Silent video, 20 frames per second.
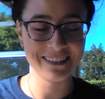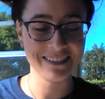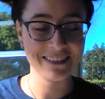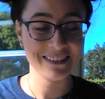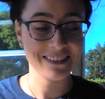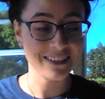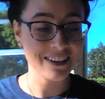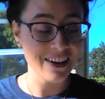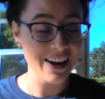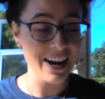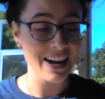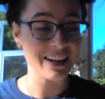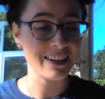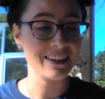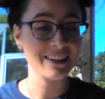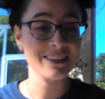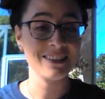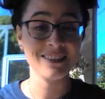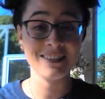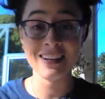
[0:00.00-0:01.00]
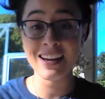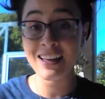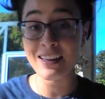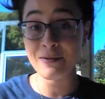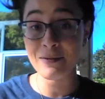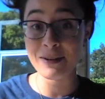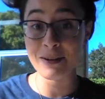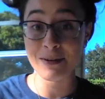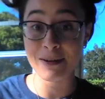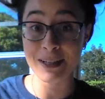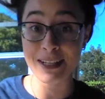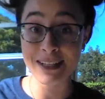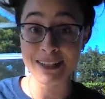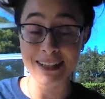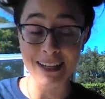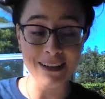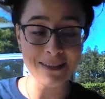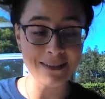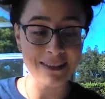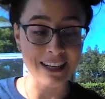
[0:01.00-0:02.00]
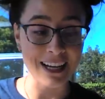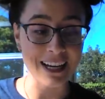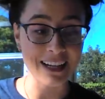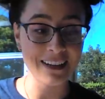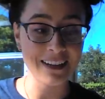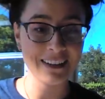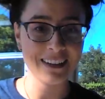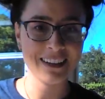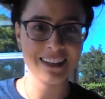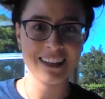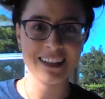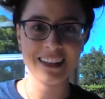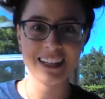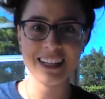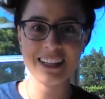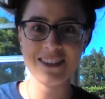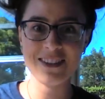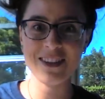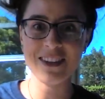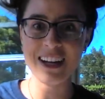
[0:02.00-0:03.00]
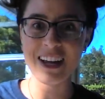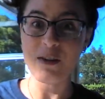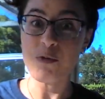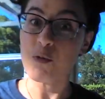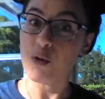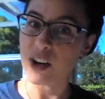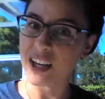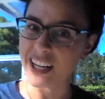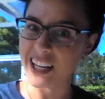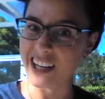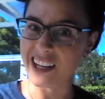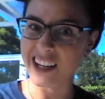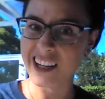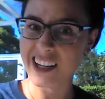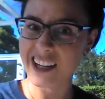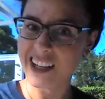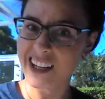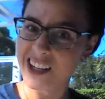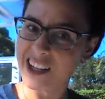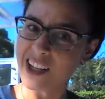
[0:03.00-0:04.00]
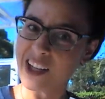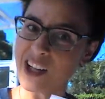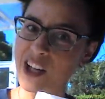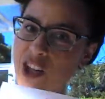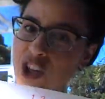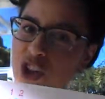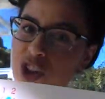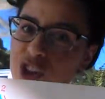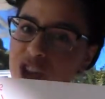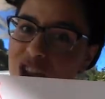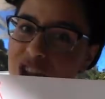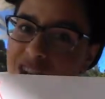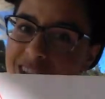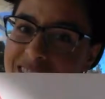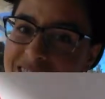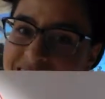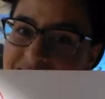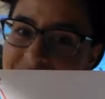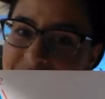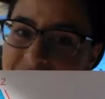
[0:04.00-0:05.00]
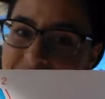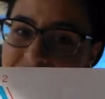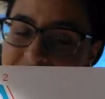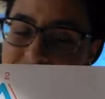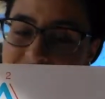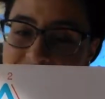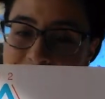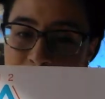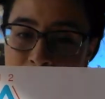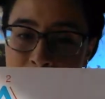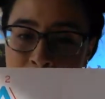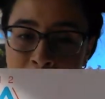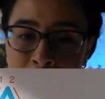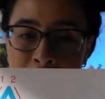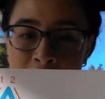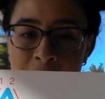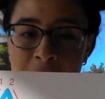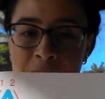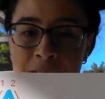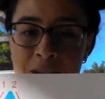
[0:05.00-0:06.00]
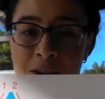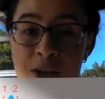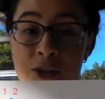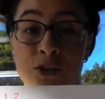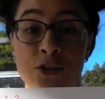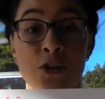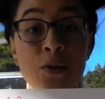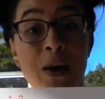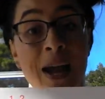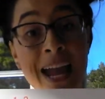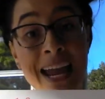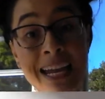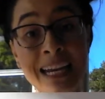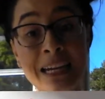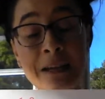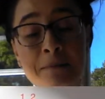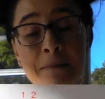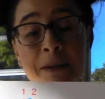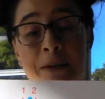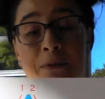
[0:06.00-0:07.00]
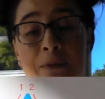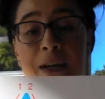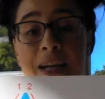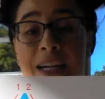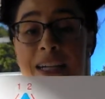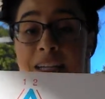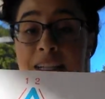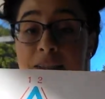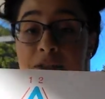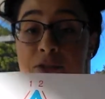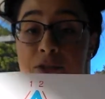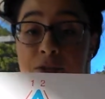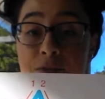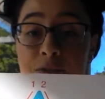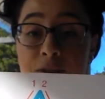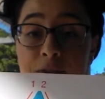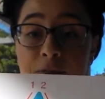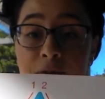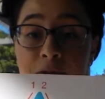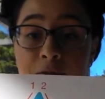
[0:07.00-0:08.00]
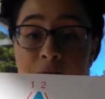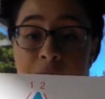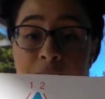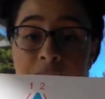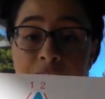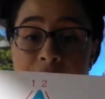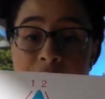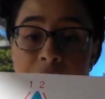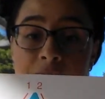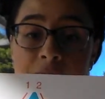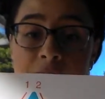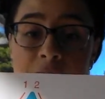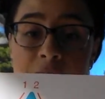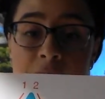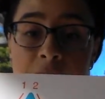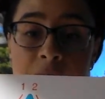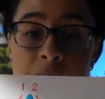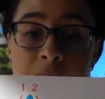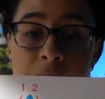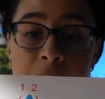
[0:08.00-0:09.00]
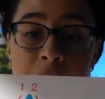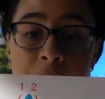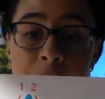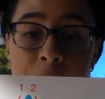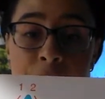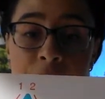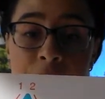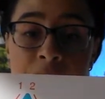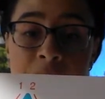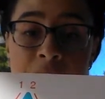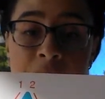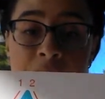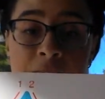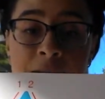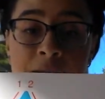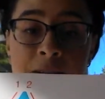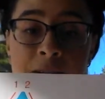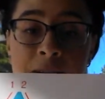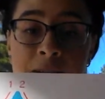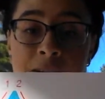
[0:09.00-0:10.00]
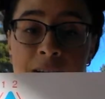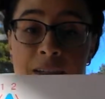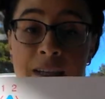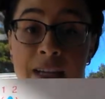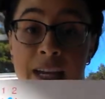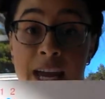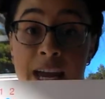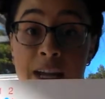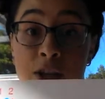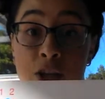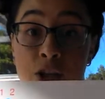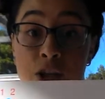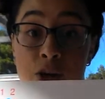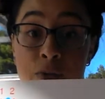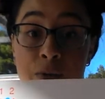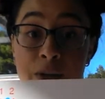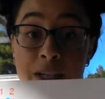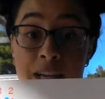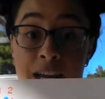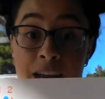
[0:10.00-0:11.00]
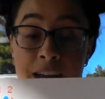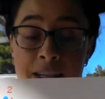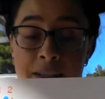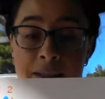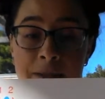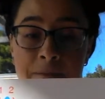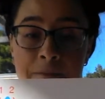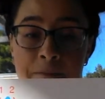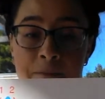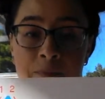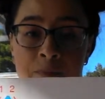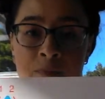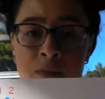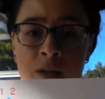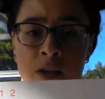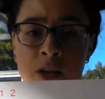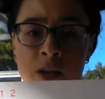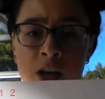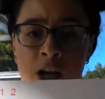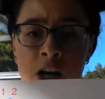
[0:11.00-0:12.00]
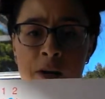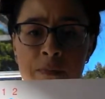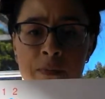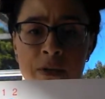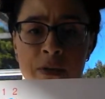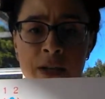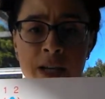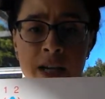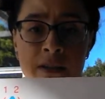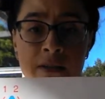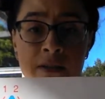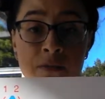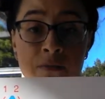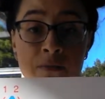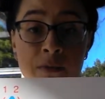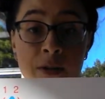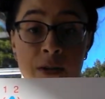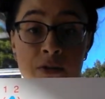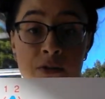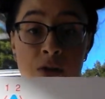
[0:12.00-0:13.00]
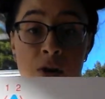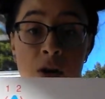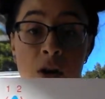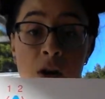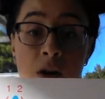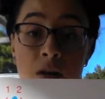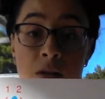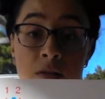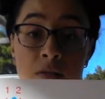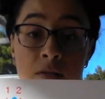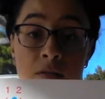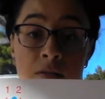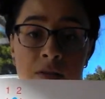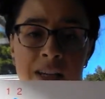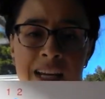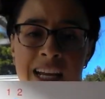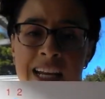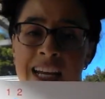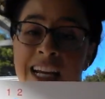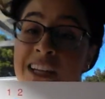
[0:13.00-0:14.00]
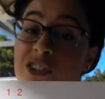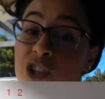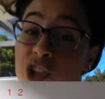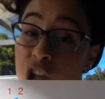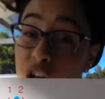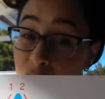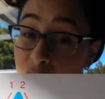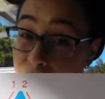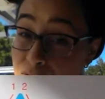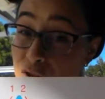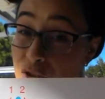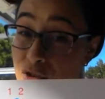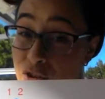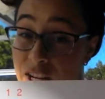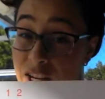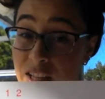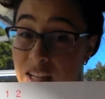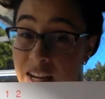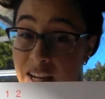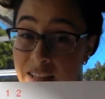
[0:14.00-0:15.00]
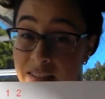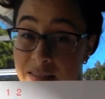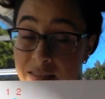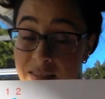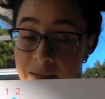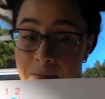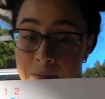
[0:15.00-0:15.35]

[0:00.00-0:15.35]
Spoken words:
All right, so now that we know what it sounds like, let's look at what it looks like. So A can be written in 2 different ways, uppercase and lowercase. Uppercase is really tall and has a lot of straight lines.